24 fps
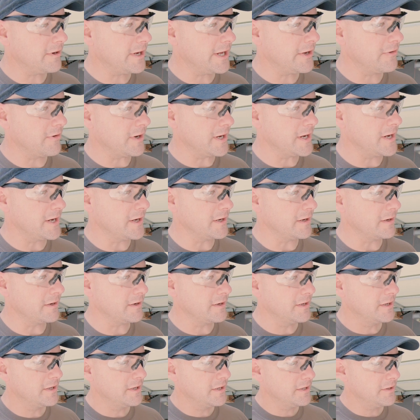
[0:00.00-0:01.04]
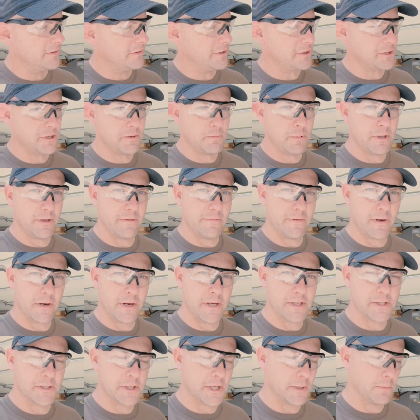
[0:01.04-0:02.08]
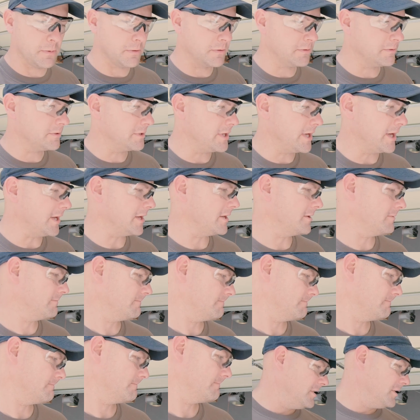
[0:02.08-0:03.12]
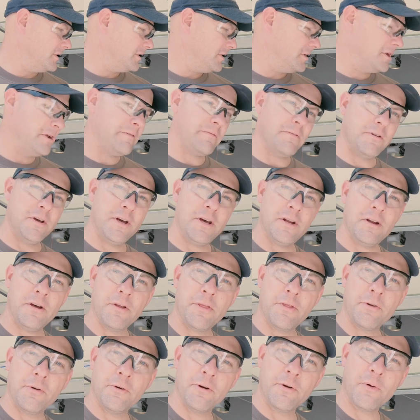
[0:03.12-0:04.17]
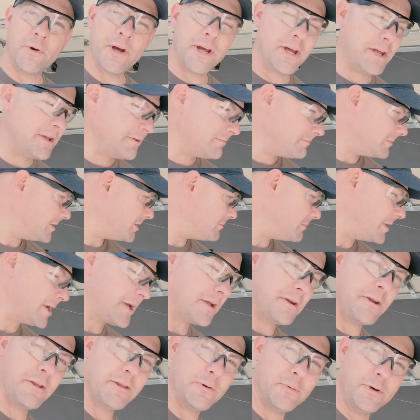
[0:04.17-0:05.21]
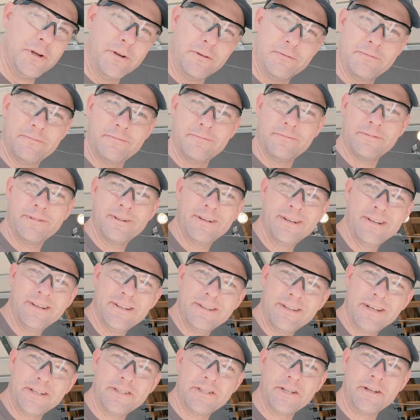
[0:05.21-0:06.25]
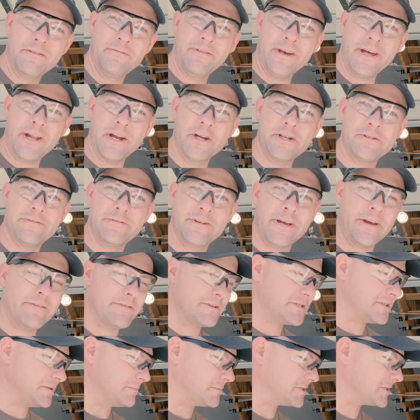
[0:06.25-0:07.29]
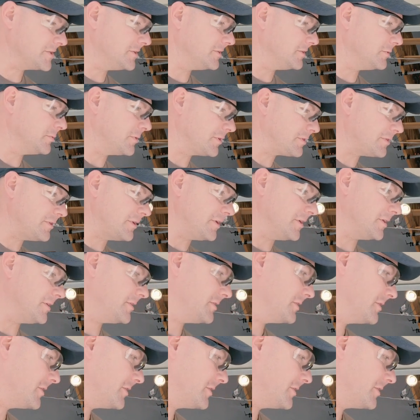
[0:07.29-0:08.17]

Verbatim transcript: grain right here. This should be a very stable neck. And if not, I'll throw it away and make another one. That's the advantage of having some skill with uh,